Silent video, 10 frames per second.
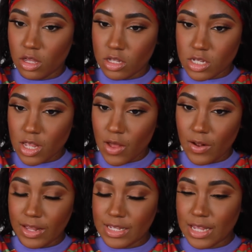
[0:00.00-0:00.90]
So
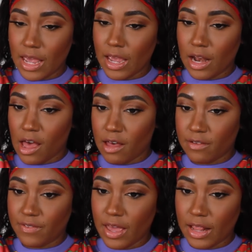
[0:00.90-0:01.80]
let's take it
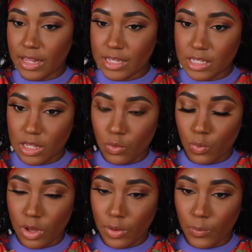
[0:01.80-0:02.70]
off and let's see
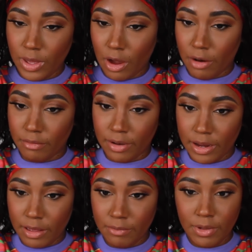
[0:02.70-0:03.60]
what we are
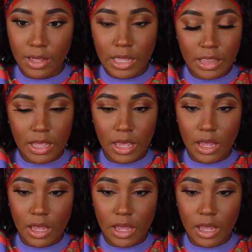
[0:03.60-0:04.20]
working with.